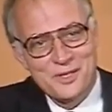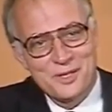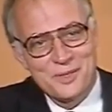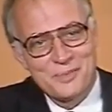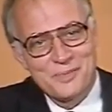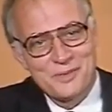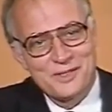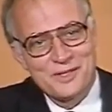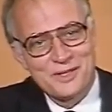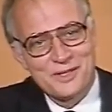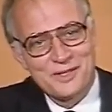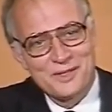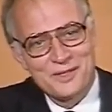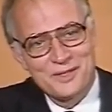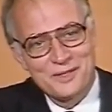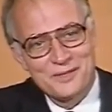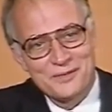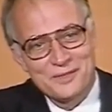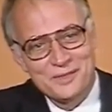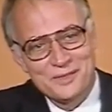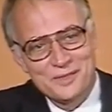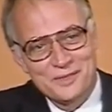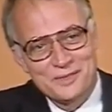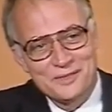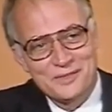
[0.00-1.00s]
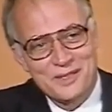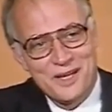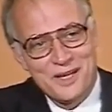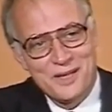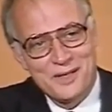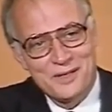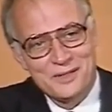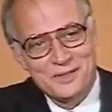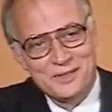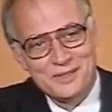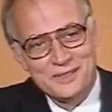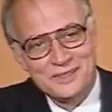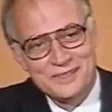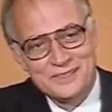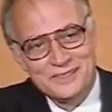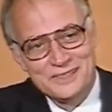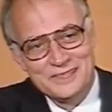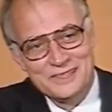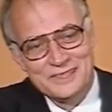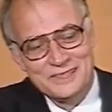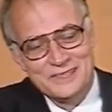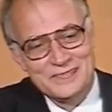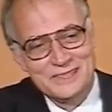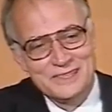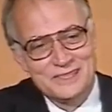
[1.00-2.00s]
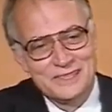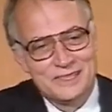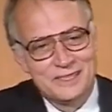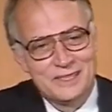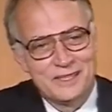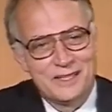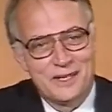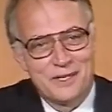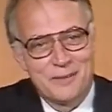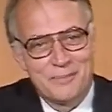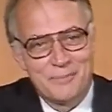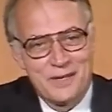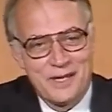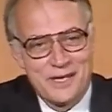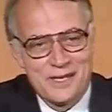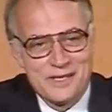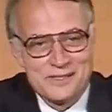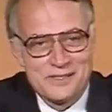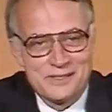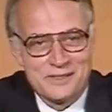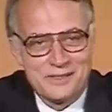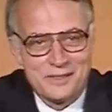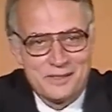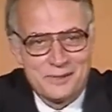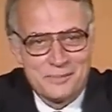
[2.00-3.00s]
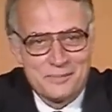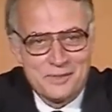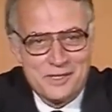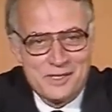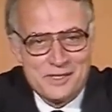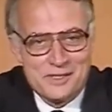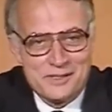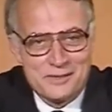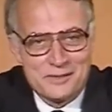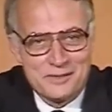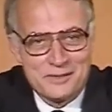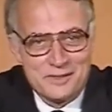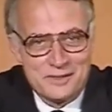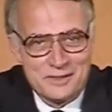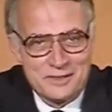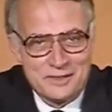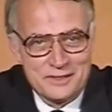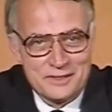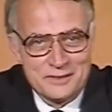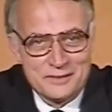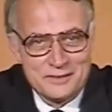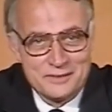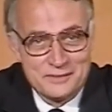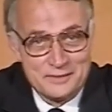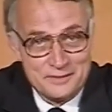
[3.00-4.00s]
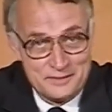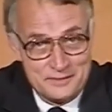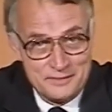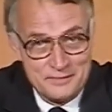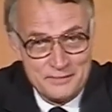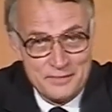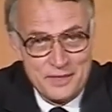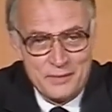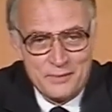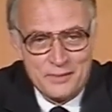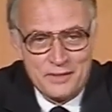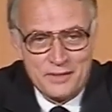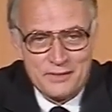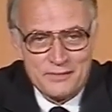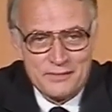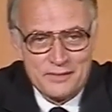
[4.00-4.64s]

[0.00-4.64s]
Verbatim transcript: your particular view of how our past and our present uh, may well